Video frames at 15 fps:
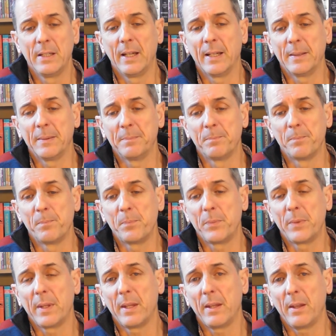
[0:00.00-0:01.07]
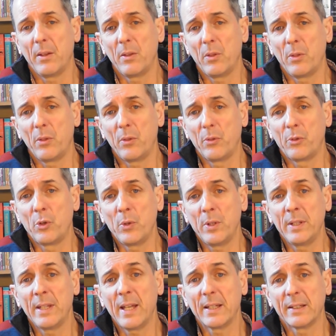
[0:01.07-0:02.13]
Um,
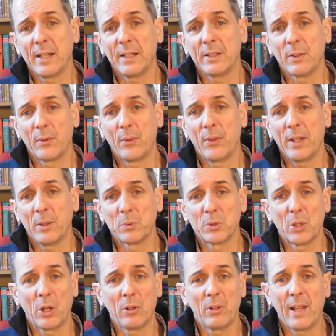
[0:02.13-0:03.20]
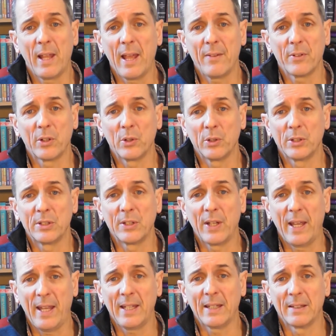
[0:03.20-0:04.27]
doing that kind of thing was only ever going to
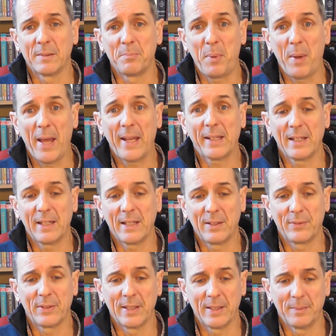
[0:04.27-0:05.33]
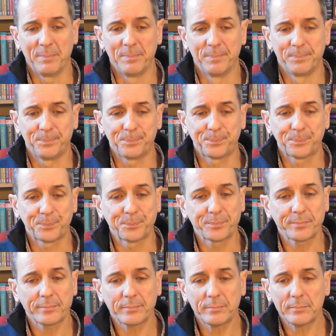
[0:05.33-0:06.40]
end badly for him.
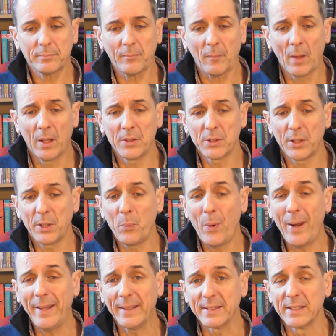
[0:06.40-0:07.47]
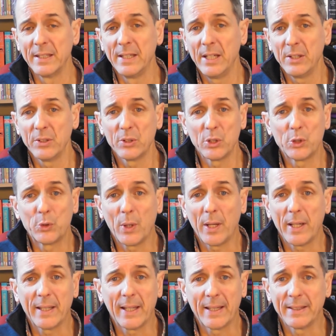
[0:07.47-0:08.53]
So they went to
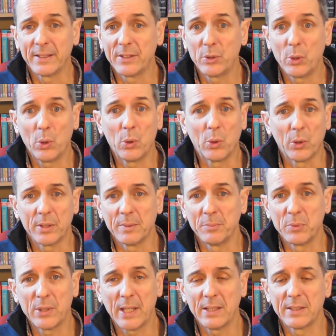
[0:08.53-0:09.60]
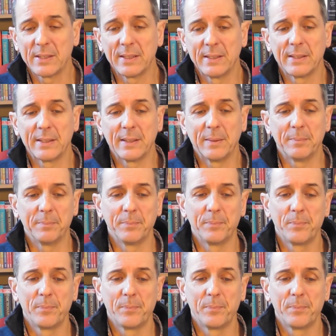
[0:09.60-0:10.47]
try and talk some sense into him.